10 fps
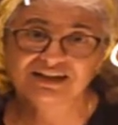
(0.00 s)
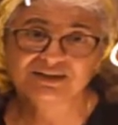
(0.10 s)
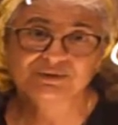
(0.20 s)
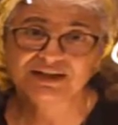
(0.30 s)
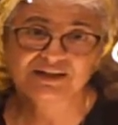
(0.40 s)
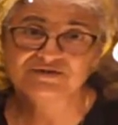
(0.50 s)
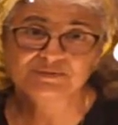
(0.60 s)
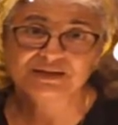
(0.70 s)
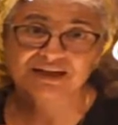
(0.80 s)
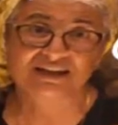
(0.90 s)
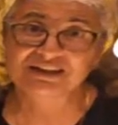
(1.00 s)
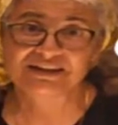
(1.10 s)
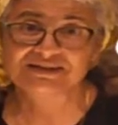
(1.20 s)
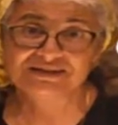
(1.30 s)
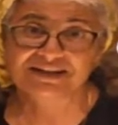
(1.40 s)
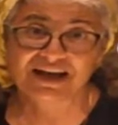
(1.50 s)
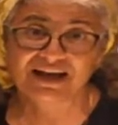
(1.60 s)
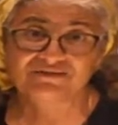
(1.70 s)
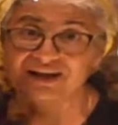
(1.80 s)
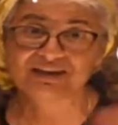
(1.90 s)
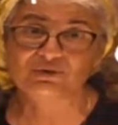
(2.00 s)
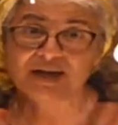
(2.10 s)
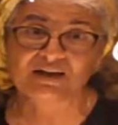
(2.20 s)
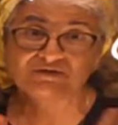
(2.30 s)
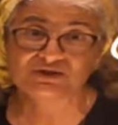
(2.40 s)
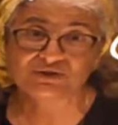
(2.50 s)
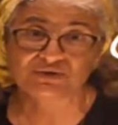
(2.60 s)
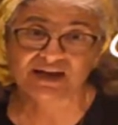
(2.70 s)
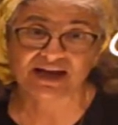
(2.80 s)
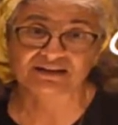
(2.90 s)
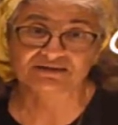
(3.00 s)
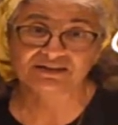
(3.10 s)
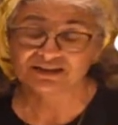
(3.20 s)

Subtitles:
I would have to be cutting things in half. I don't have to do that.